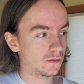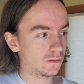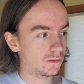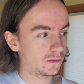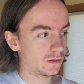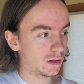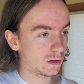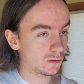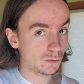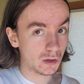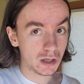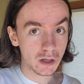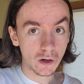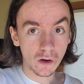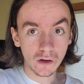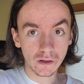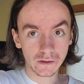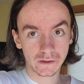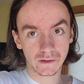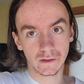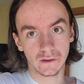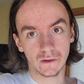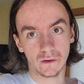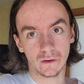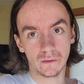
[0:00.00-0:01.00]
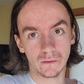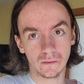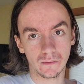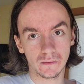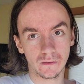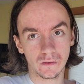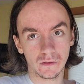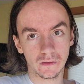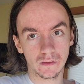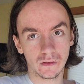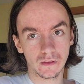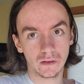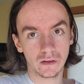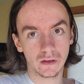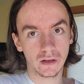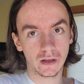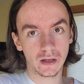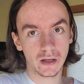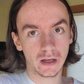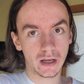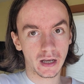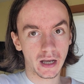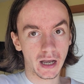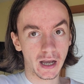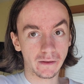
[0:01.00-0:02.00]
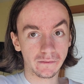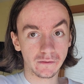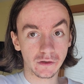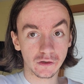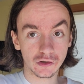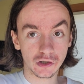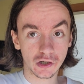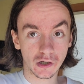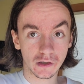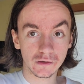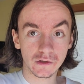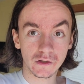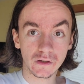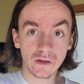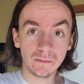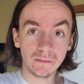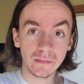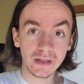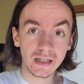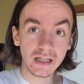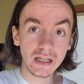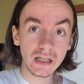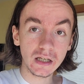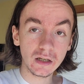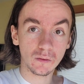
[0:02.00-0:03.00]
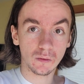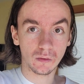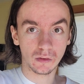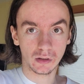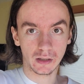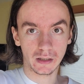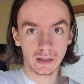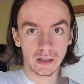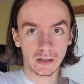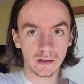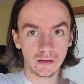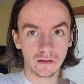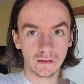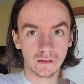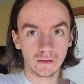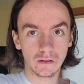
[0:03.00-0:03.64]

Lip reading: then we also have to judge them equally